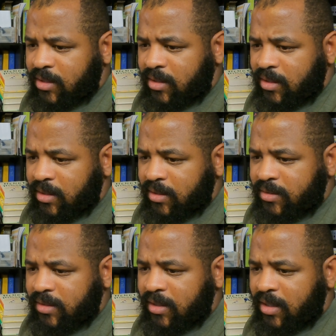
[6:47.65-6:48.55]

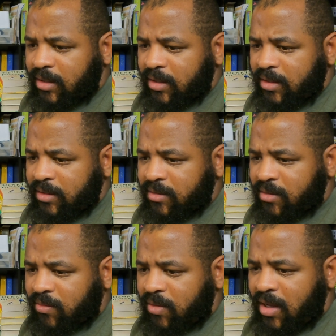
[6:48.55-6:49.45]
to get at
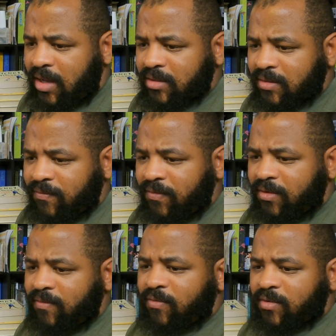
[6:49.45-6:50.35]
least
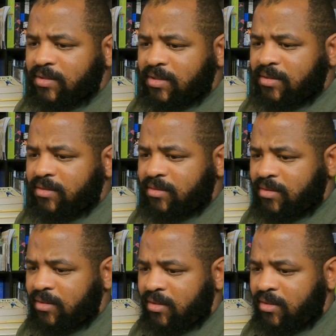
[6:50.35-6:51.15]
$3.54